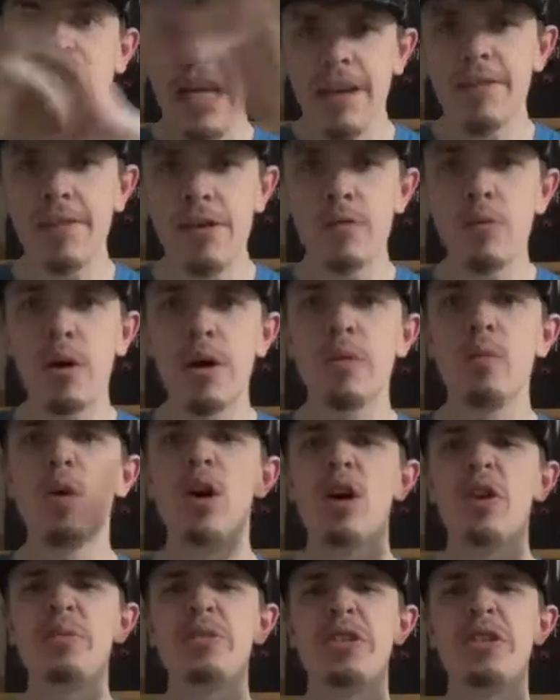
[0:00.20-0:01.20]
Hey everyone,
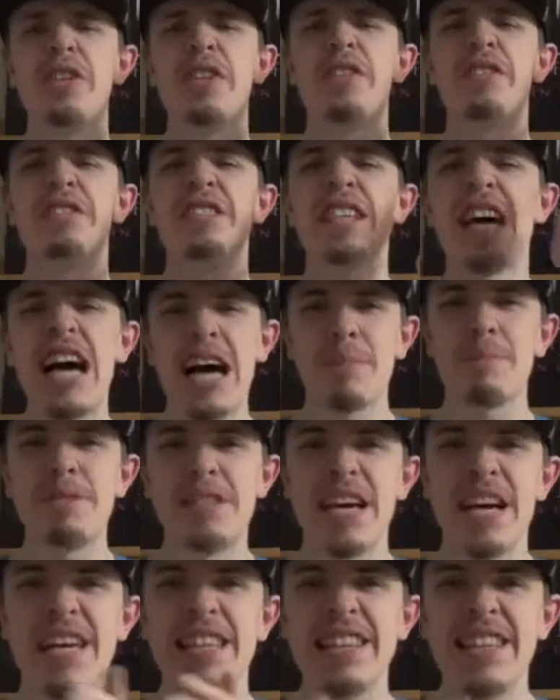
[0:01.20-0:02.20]
welcome to our top
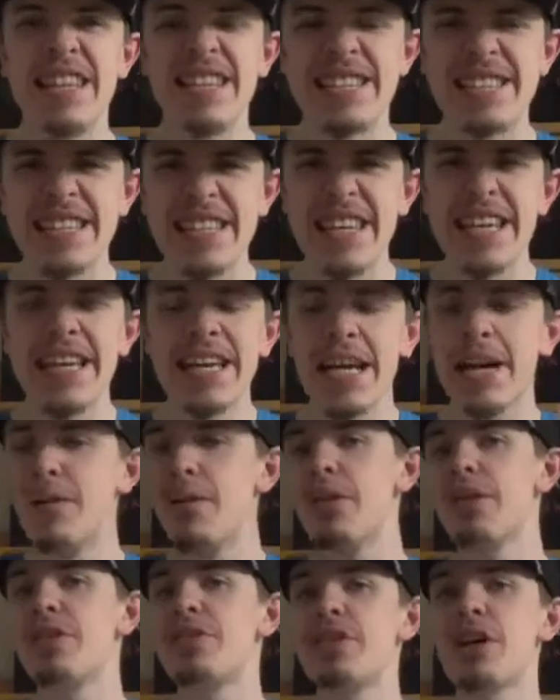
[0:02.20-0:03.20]
10 list, and I
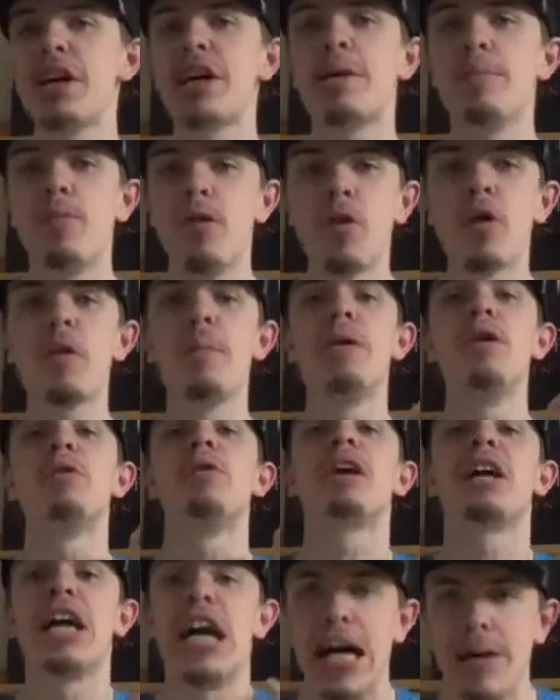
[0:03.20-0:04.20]
want to talk more
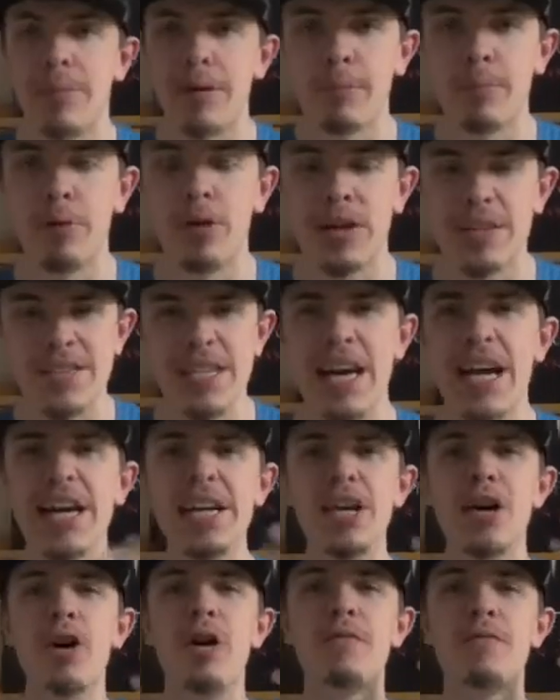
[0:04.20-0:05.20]
about comic books.
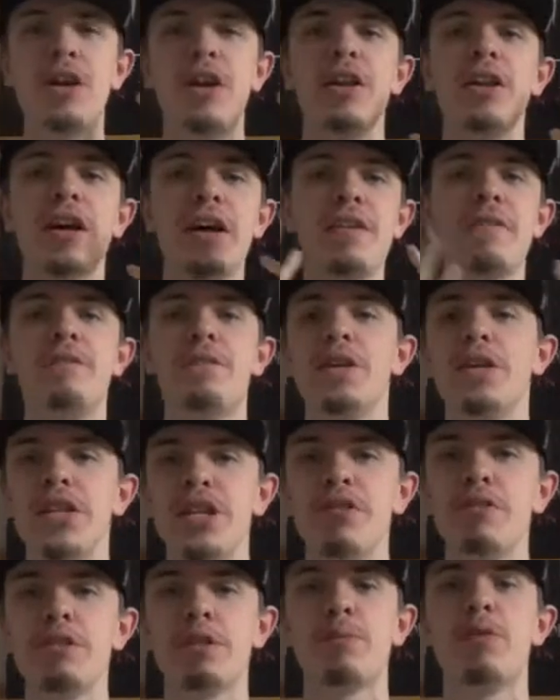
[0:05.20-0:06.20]
I know I've done a lot of
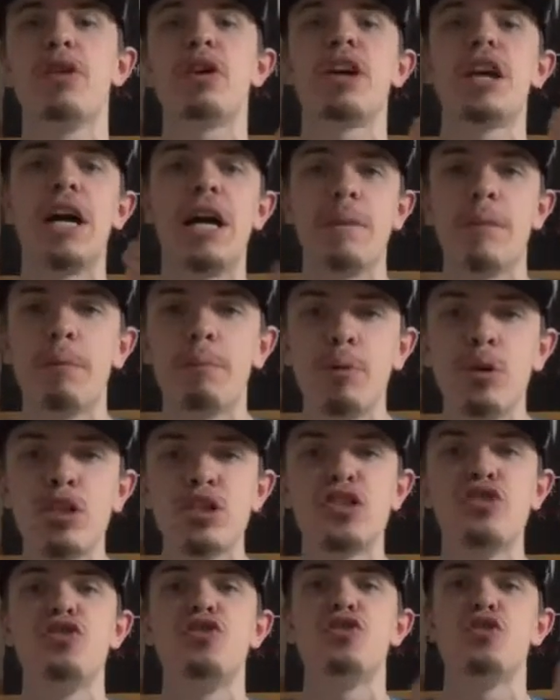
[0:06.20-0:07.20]
videos about comic
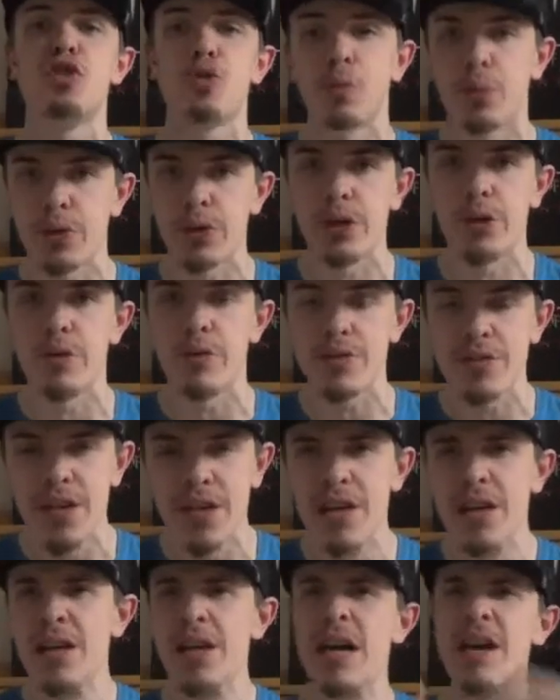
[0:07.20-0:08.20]
books and superheroes.
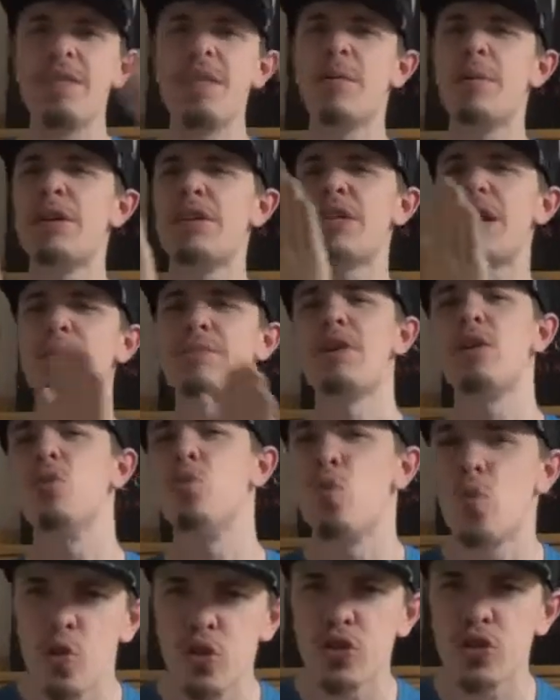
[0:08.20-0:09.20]
I've done my top
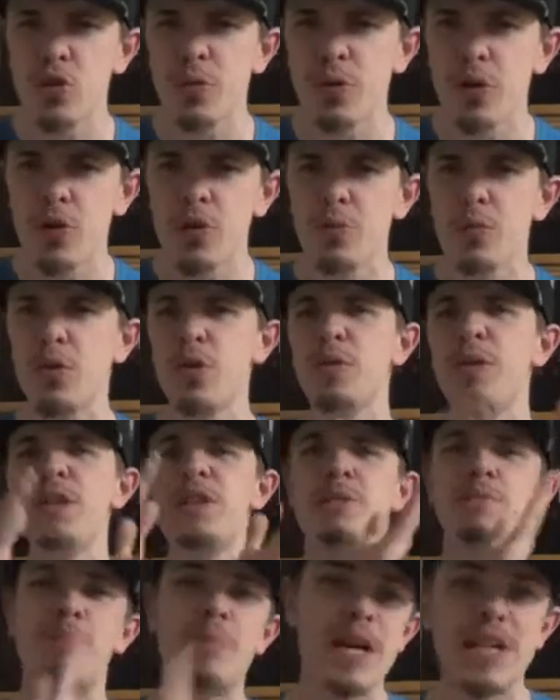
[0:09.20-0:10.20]
10 worst superhero
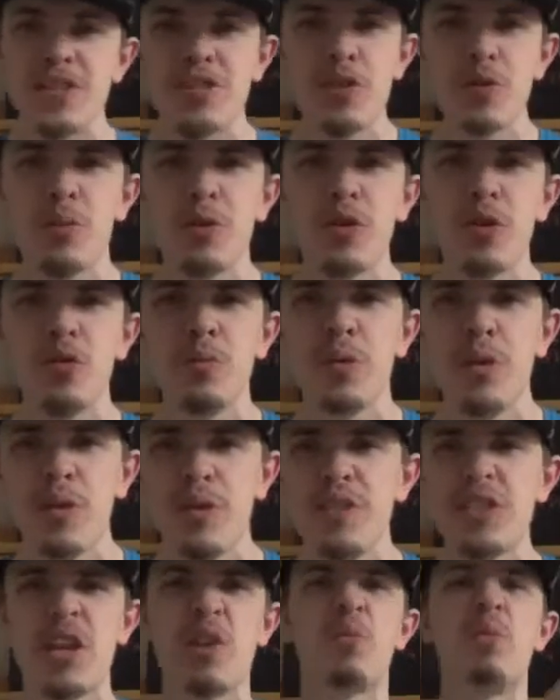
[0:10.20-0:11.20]
movies, best superhero
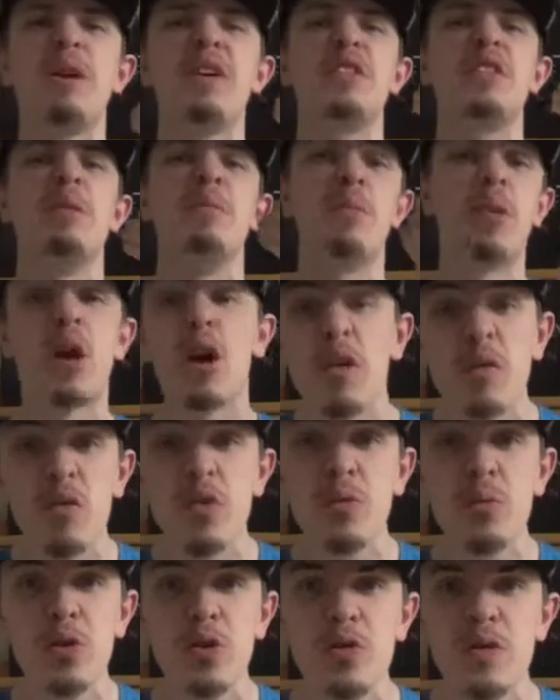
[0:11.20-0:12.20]
movies, I ranked the
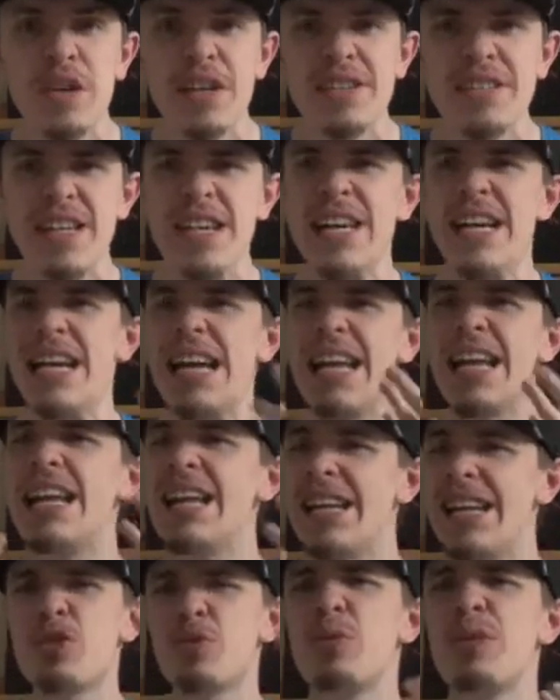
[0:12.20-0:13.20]
Marvel movies,
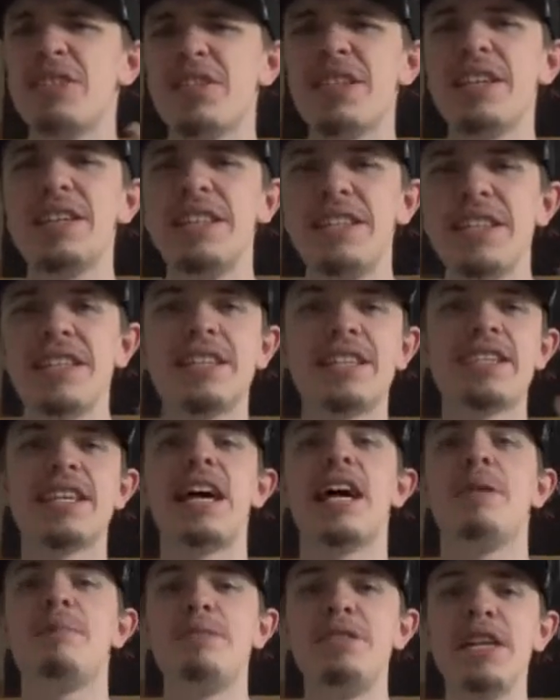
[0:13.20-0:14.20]
and I just recently did the
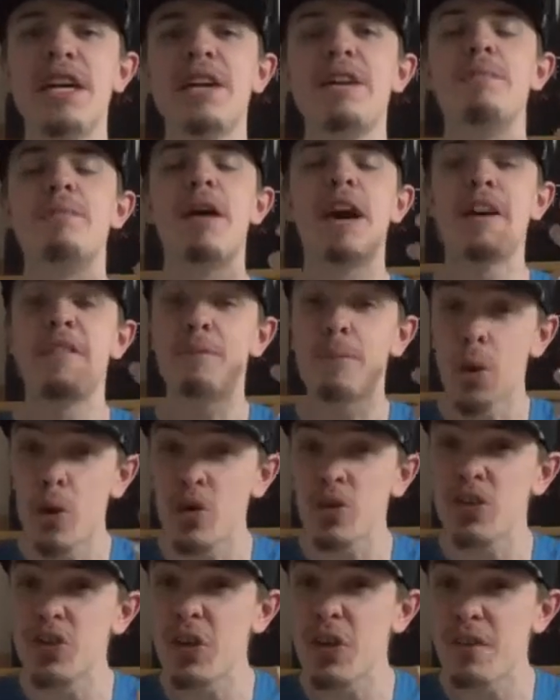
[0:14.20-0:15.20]
top 10 my
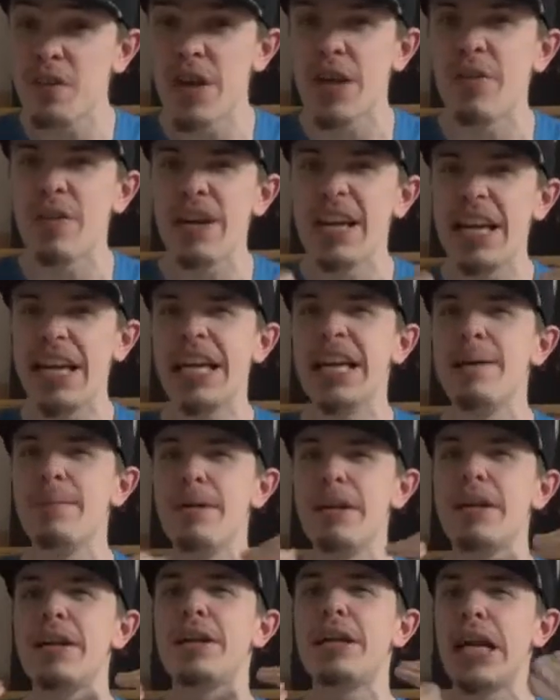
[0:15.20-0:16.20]
personal favorite
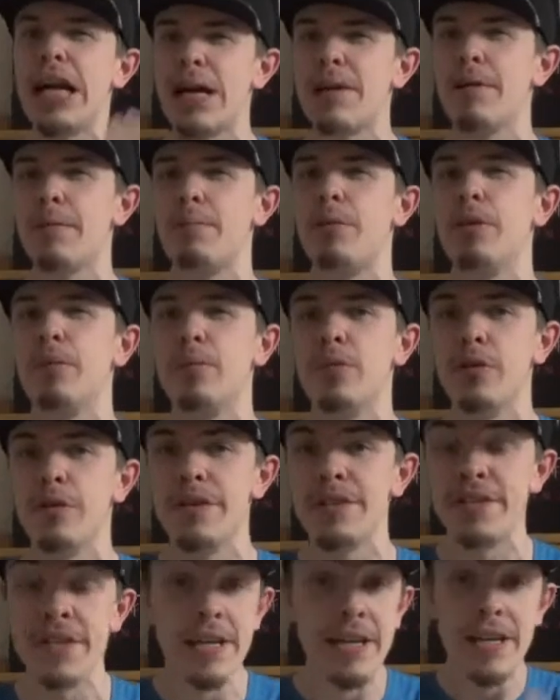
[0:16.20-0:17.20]
animated comic book
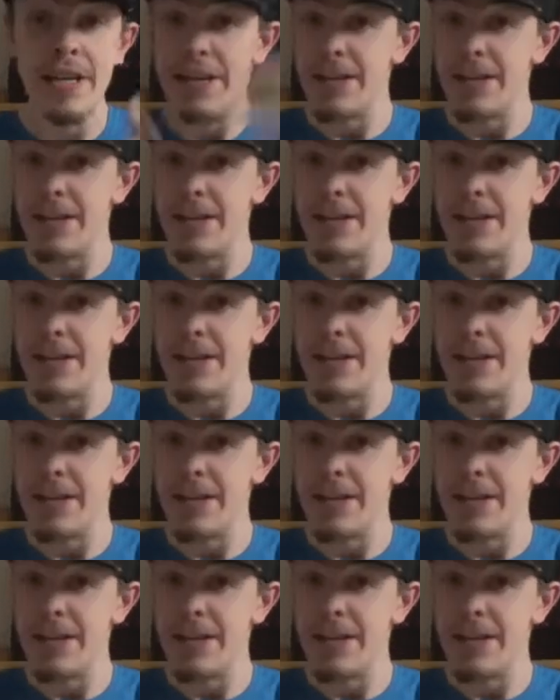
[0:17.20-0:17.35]
movies.